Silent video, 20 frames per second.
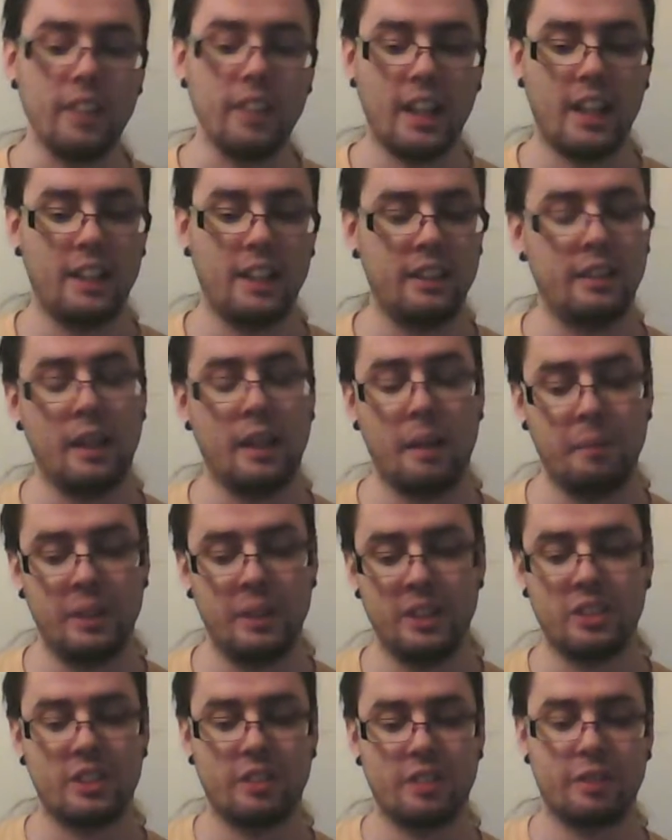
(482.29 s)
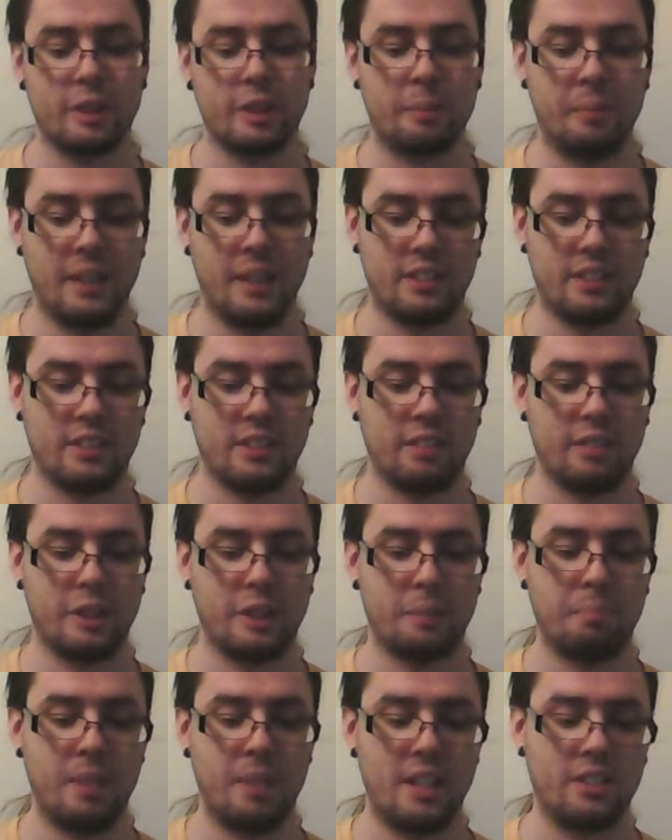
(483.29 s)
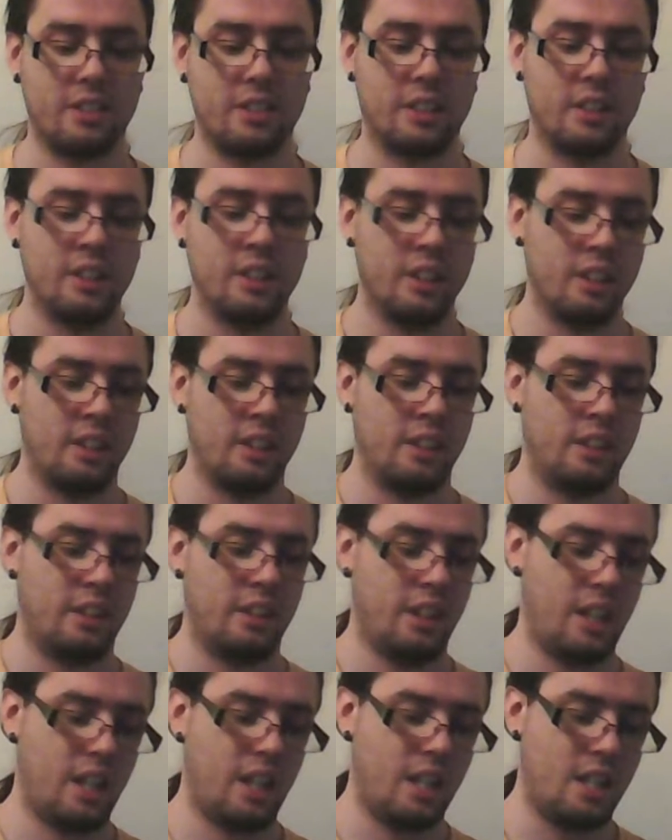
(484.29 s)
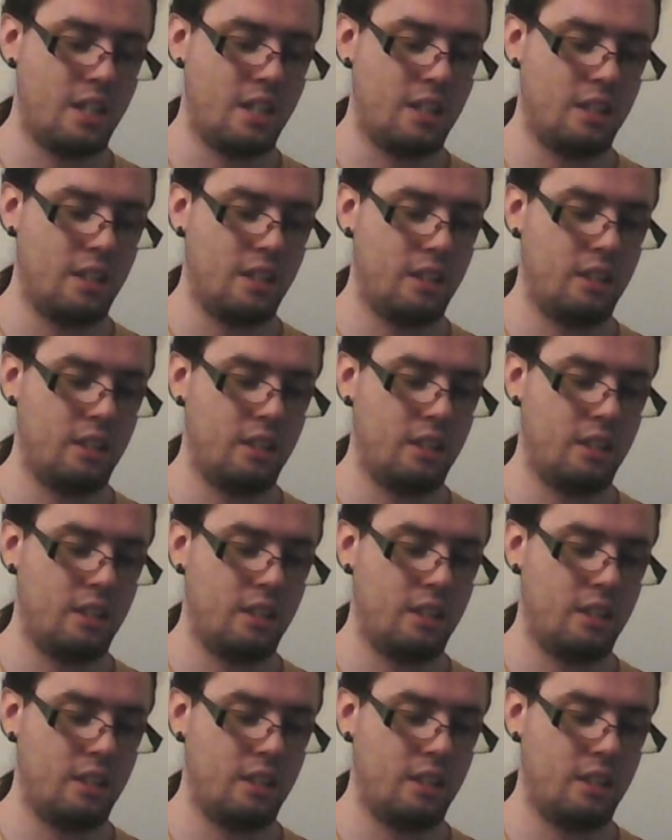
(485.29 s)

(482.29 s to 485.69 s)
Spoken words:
And I mean, that stuff is amazing, and